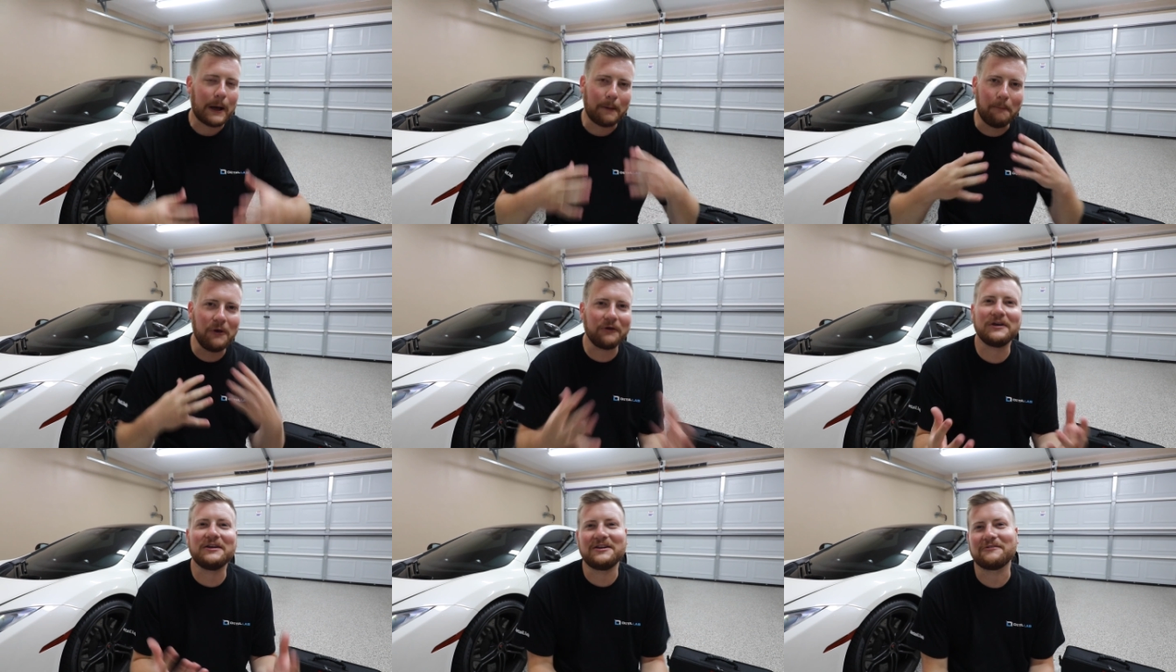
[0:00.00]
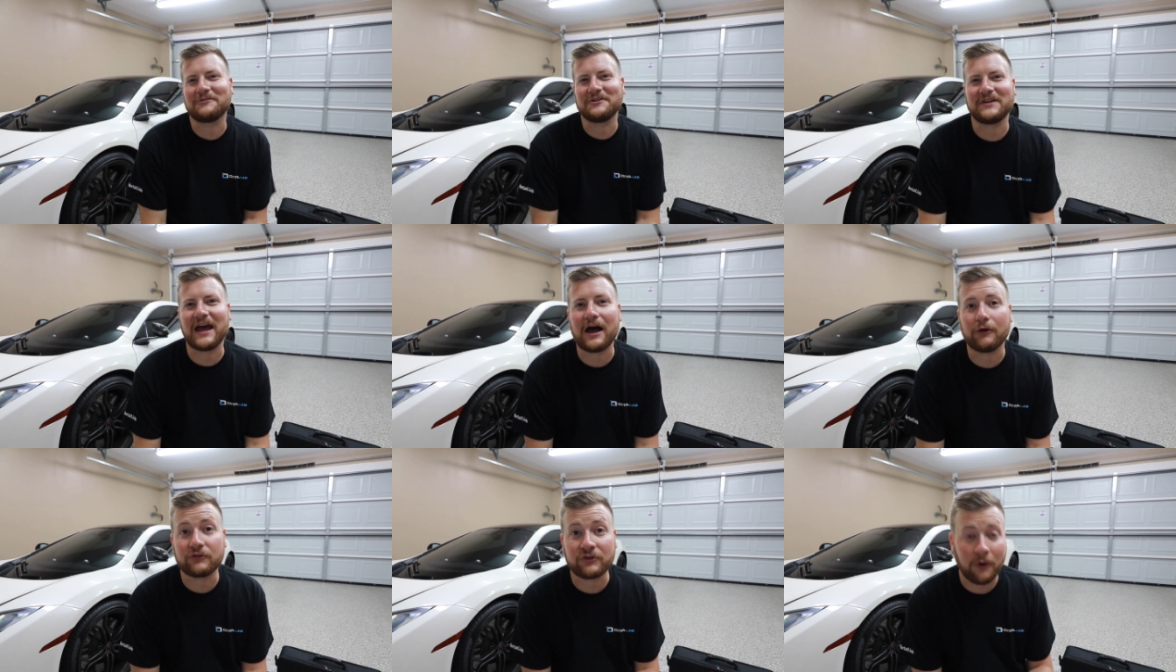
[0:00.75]
a million different
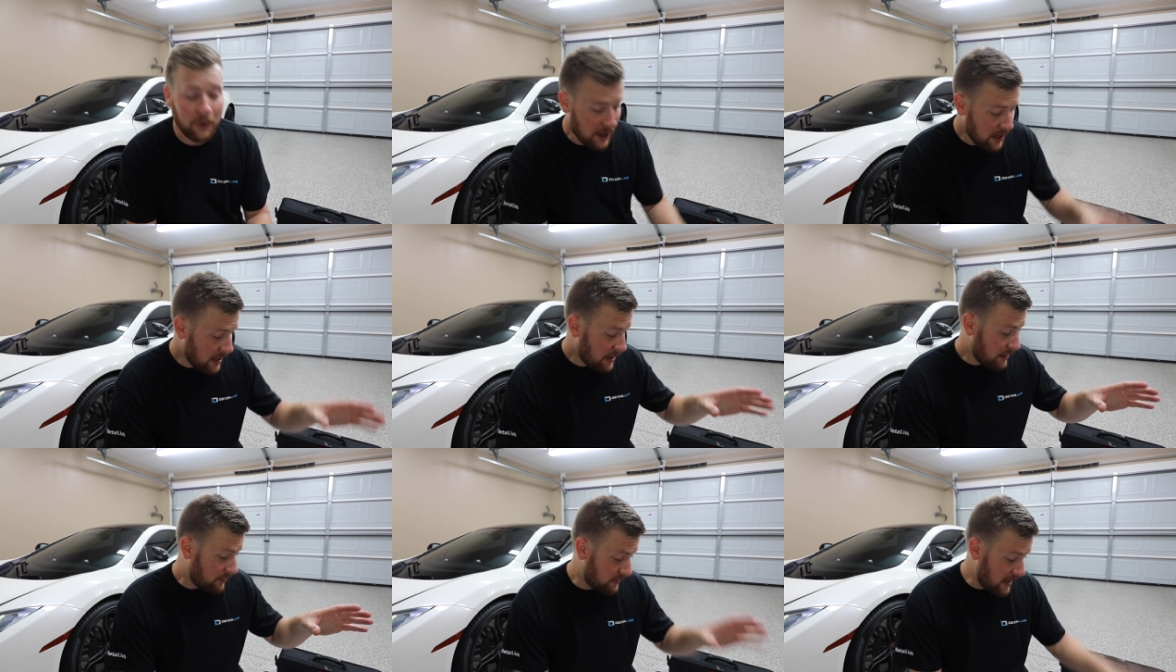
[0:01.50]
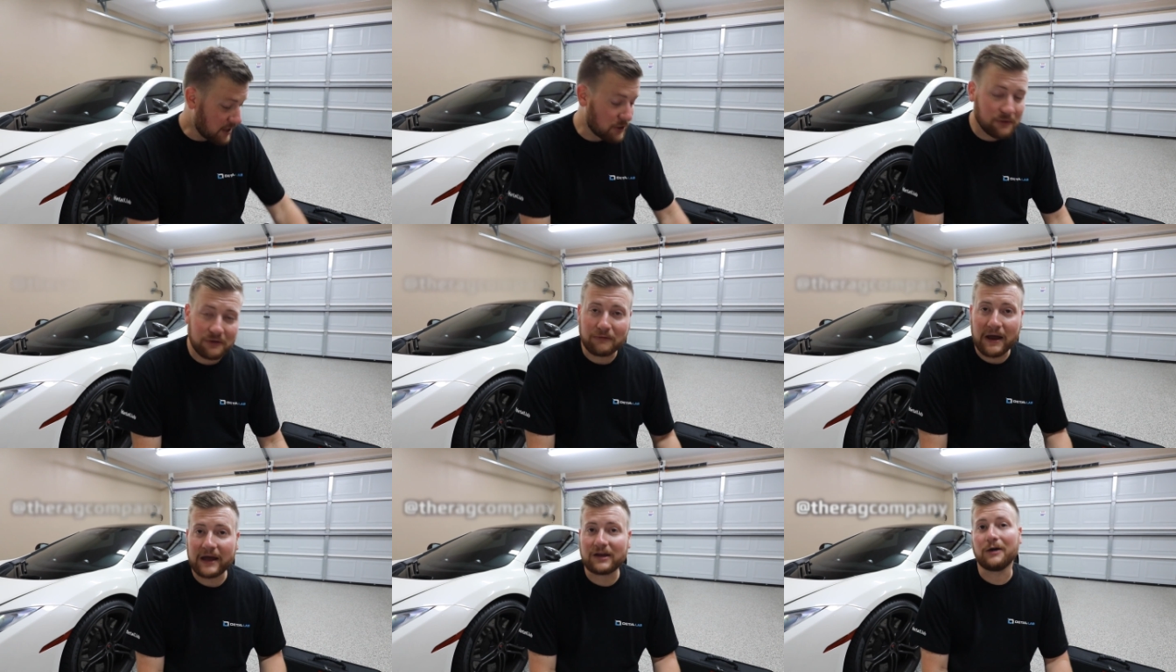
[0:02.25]
towels. So thank you to the
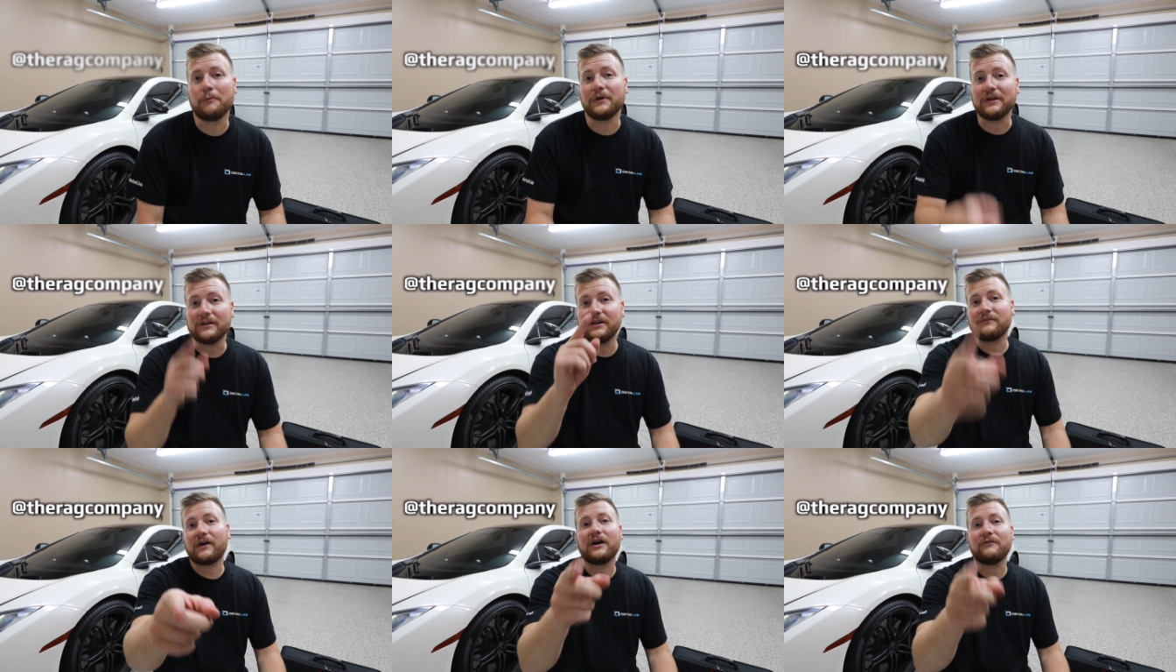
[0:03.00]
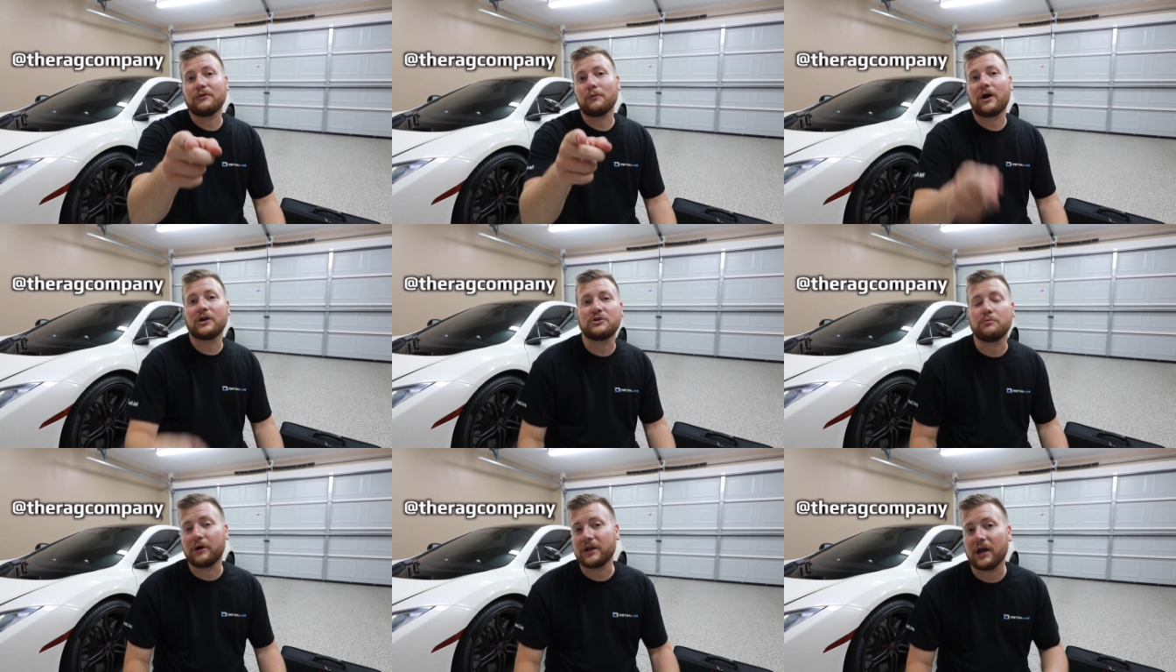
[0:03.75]
rag company. Levi, if you're
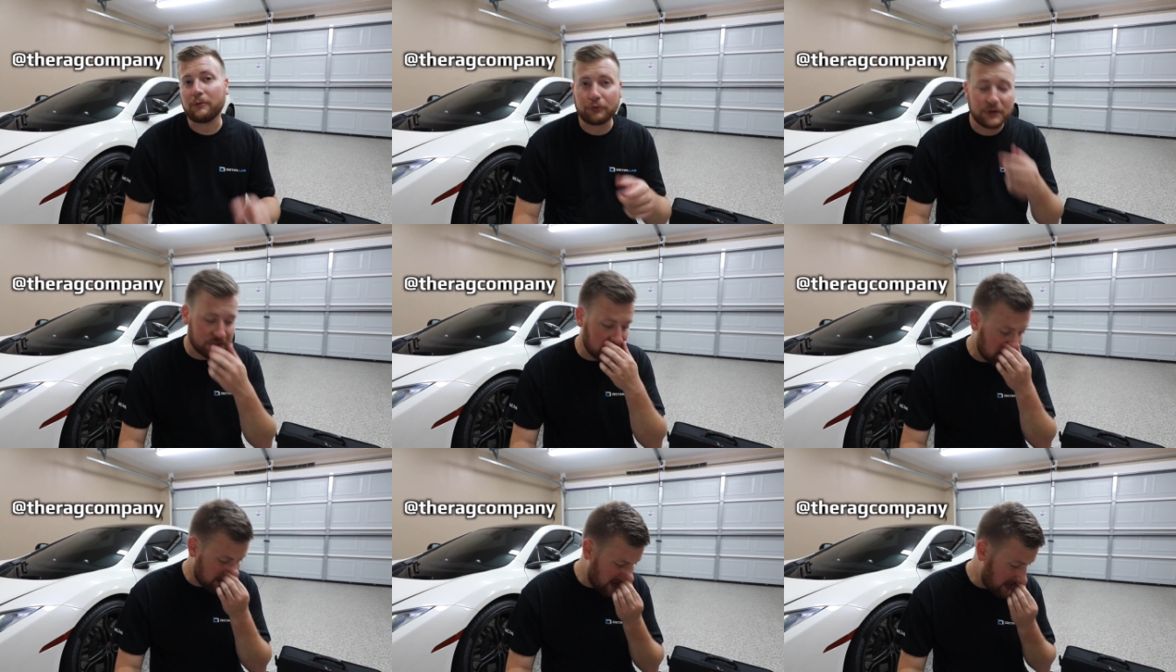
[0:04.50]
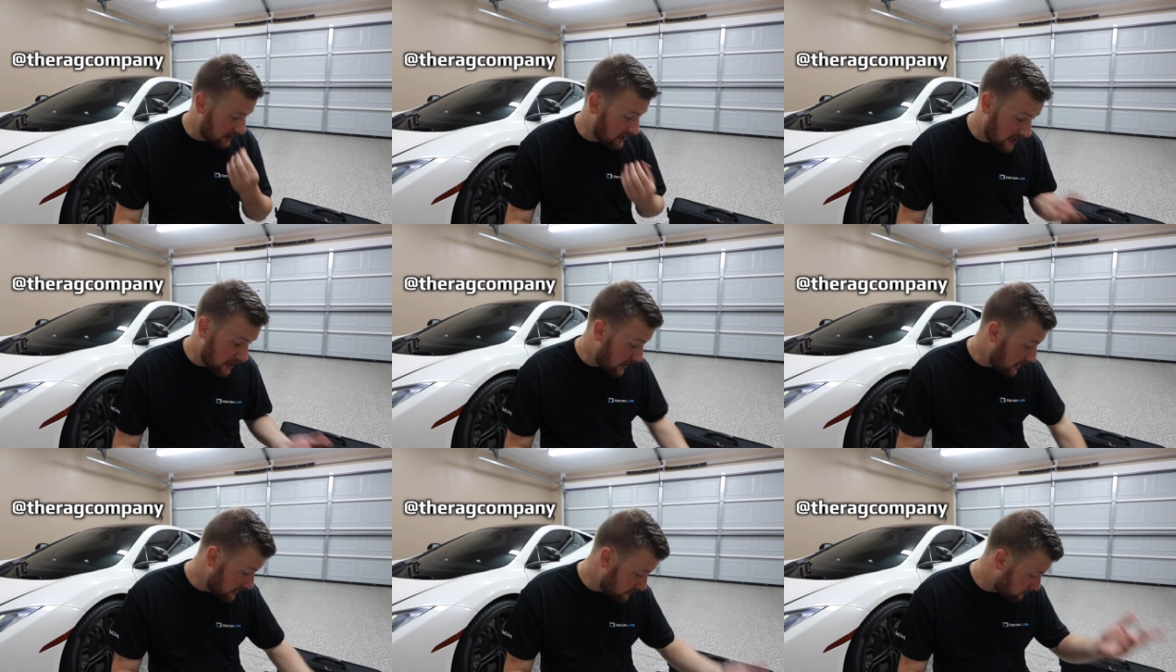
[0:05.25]
watching, buddy, I appreciate that. Again,
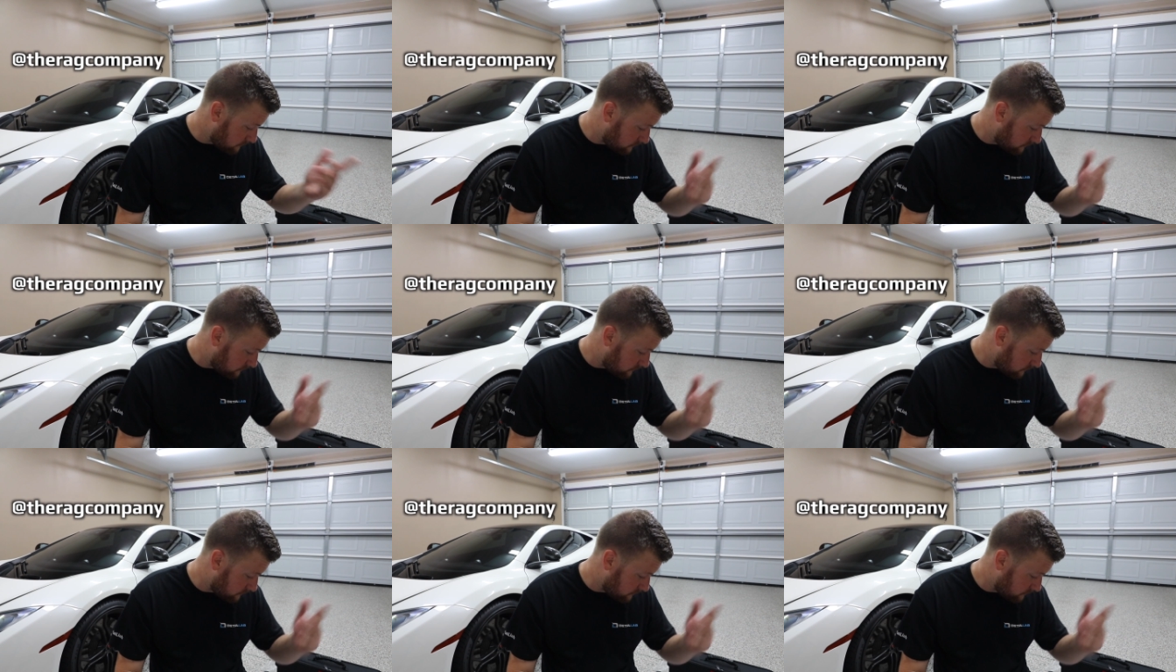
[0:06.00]
I